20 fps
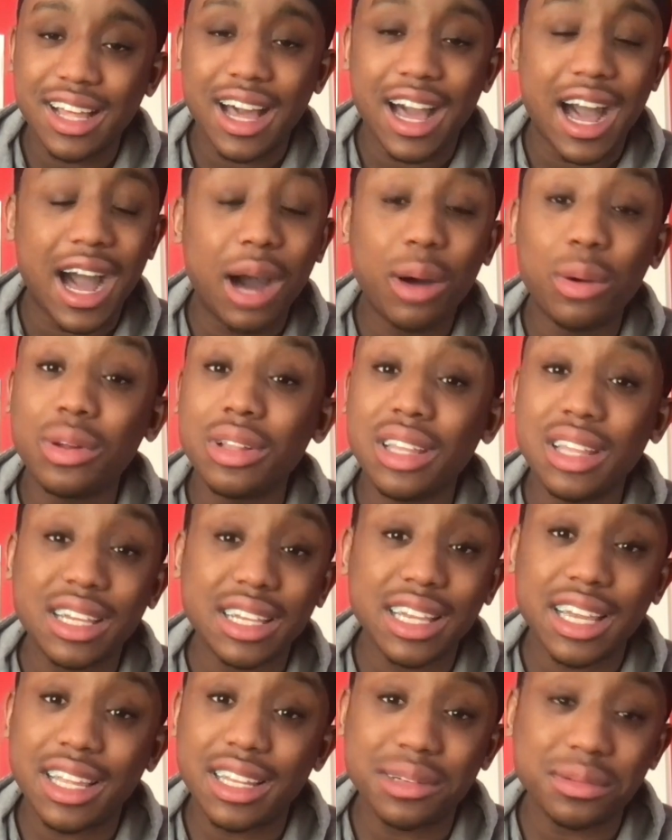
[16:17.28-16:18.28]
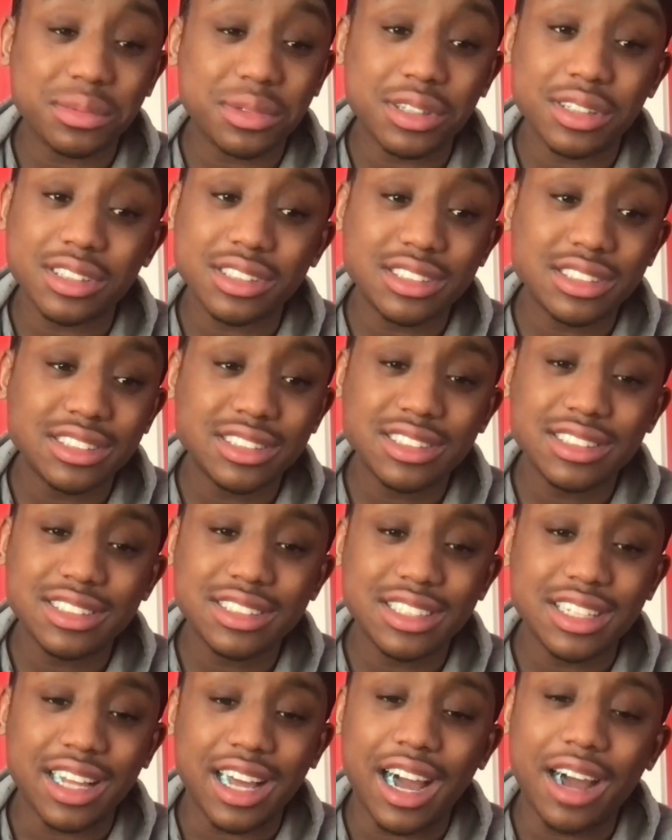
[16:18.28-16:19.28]
I will look at it, bro.
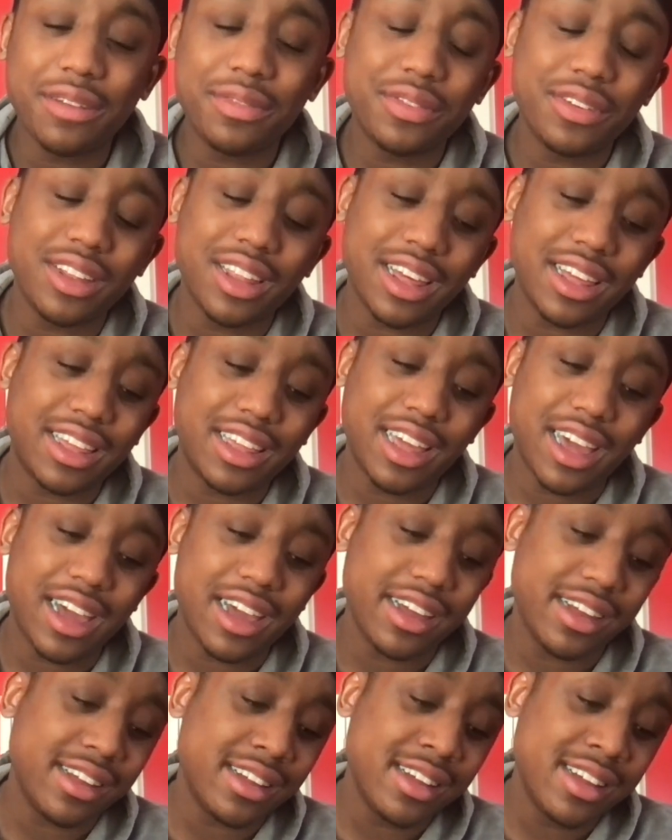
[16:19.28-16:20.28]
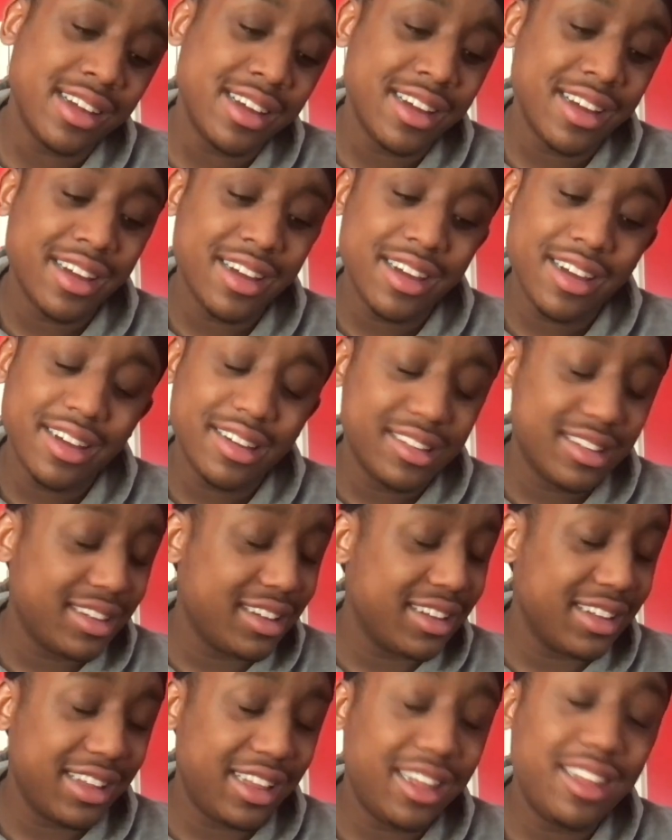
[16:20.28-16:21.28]
I feel like Cat,
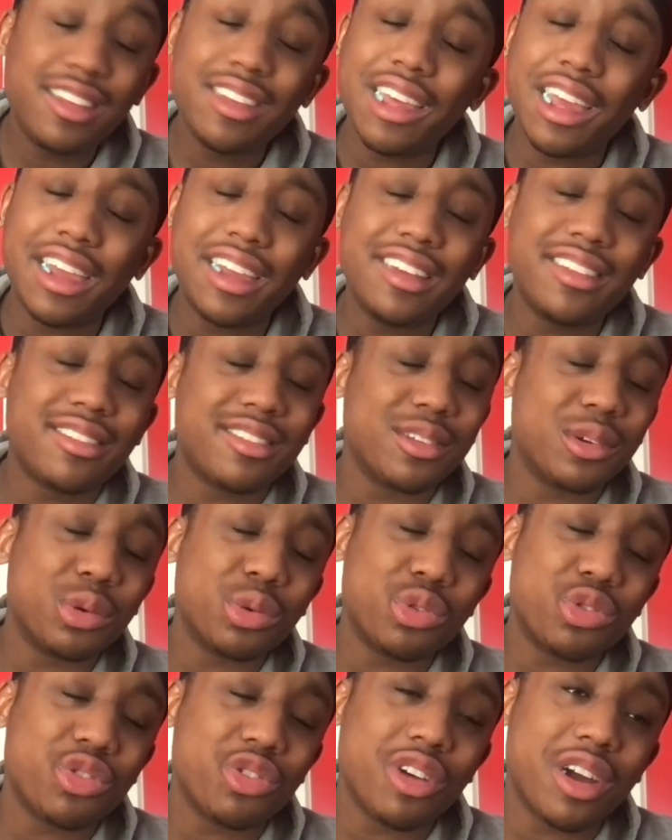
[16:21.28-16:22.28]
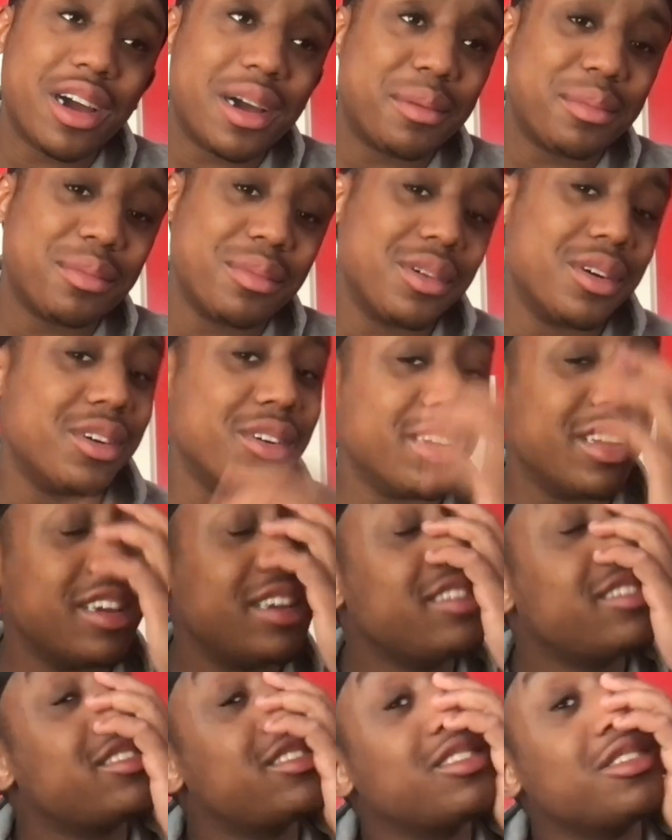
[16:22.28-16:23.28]
he's so trapped, bro.
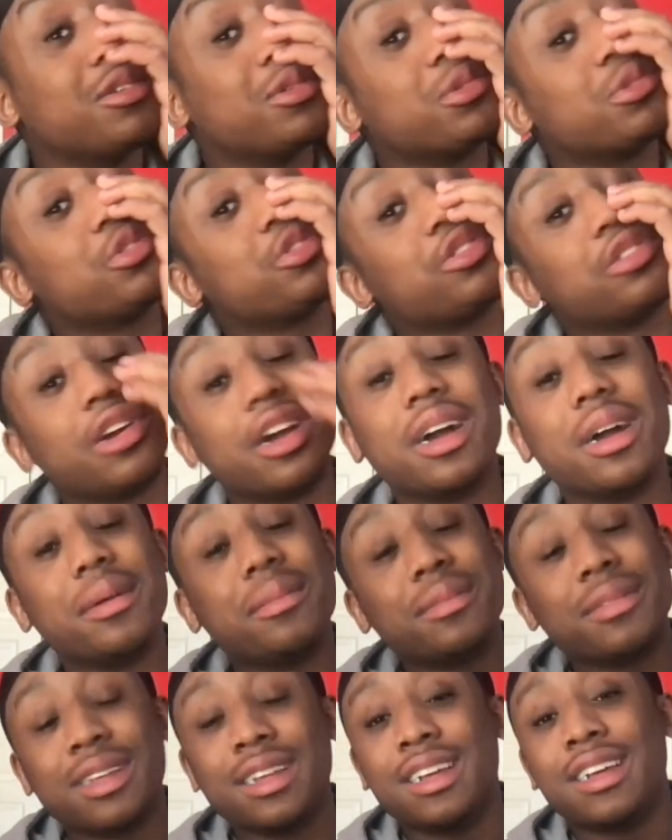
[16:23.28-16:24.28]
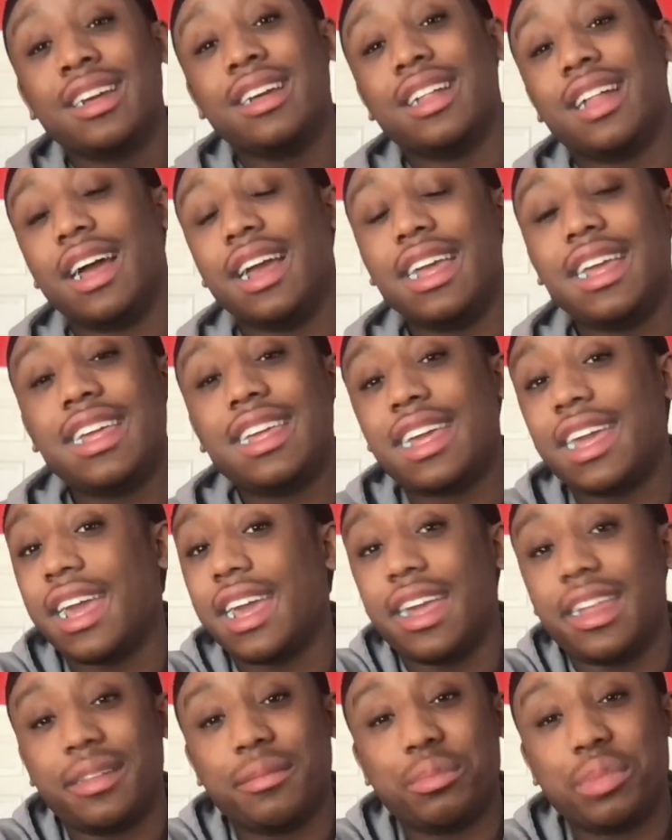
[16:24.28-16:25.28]
He's so trapped. He
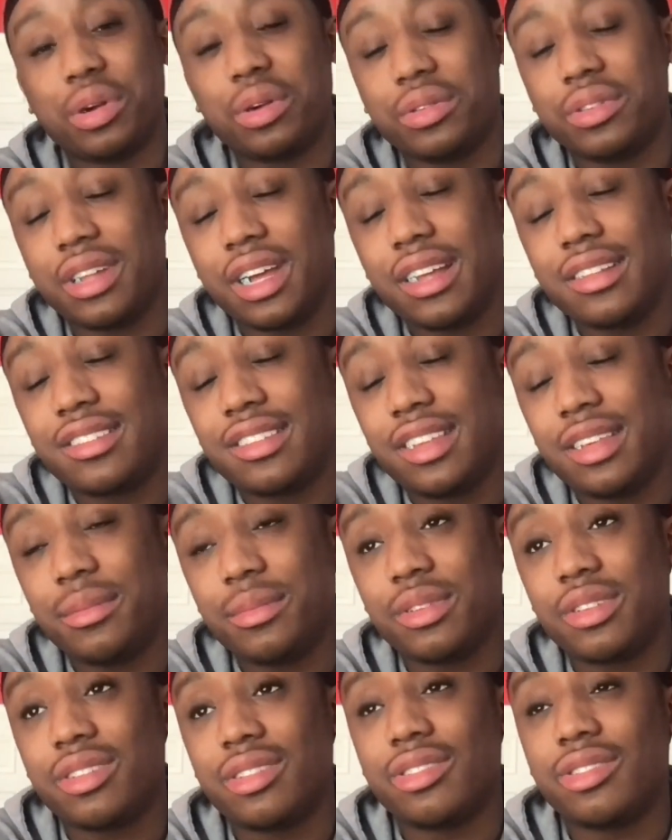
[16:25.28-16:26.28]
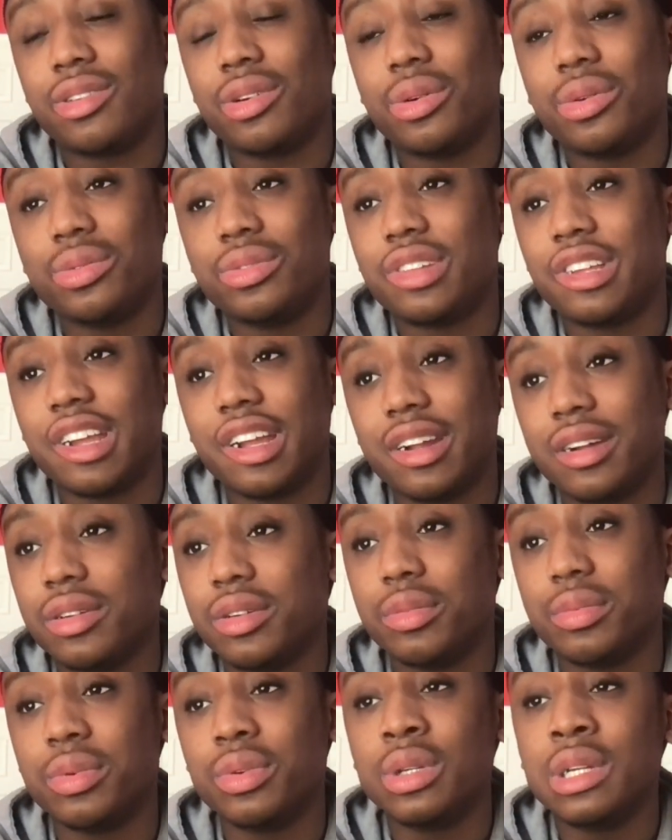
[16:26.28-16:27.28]
can't, bro. That team is so
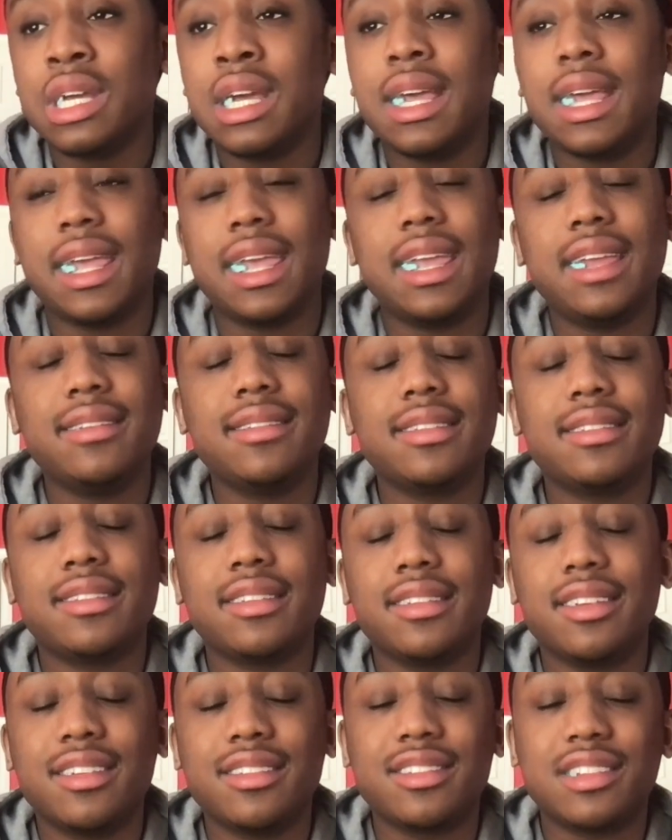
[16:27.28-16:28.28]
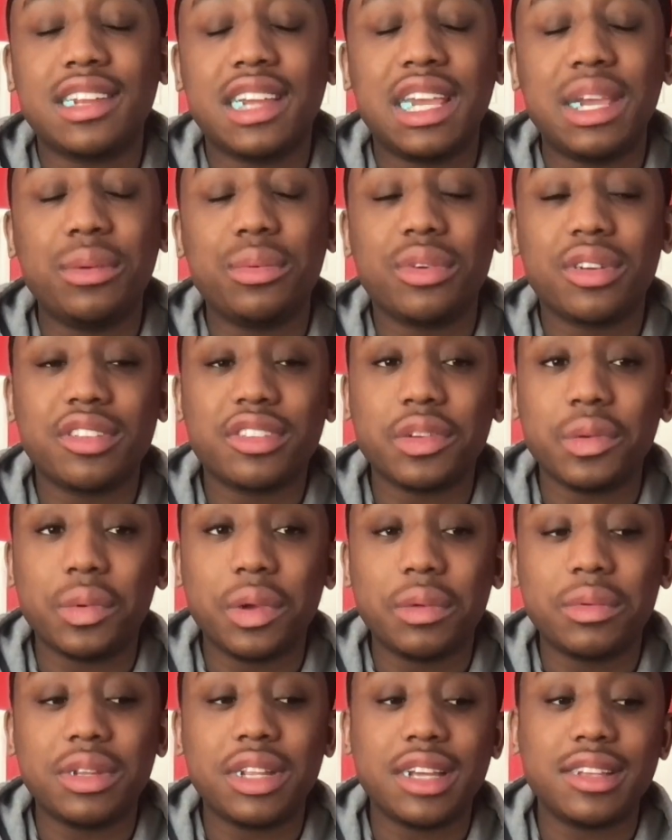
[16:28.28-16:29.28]
terrible. And he just said yesterday he wants to
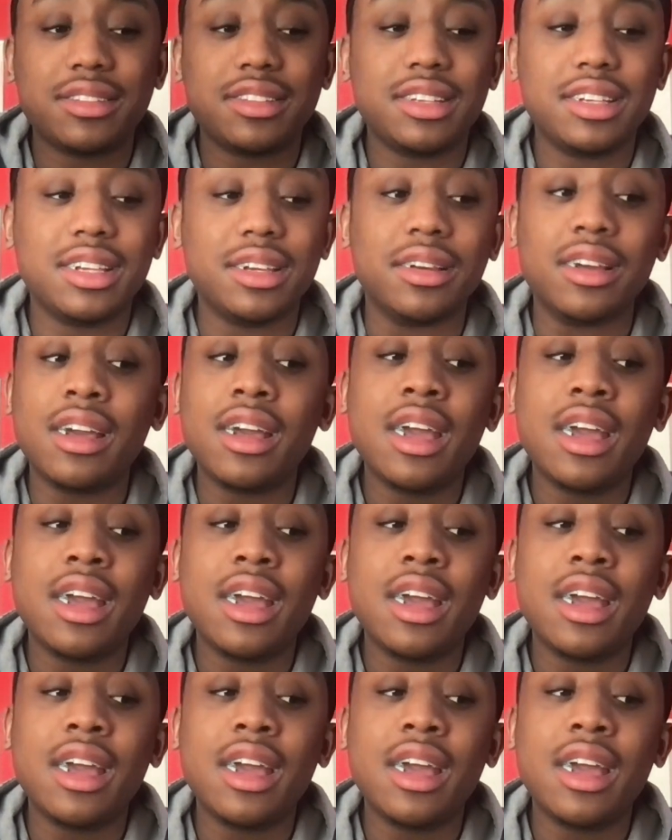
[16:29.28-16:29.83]
win with that team.